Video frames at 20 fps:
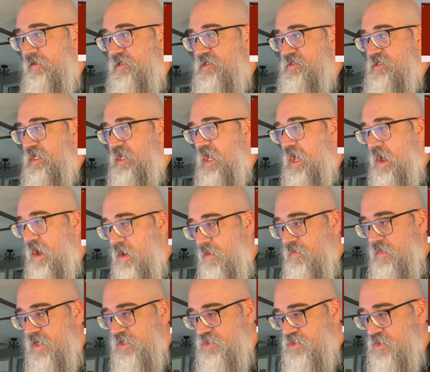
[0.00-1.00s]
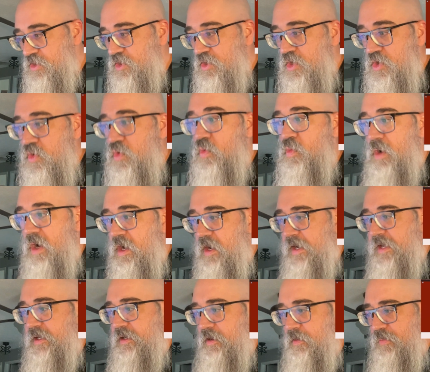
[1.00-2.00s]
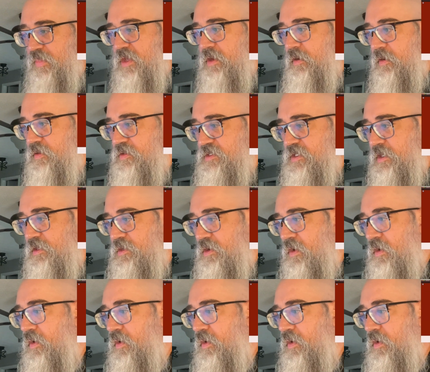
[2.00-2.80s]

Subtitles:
see how much new wine appears in your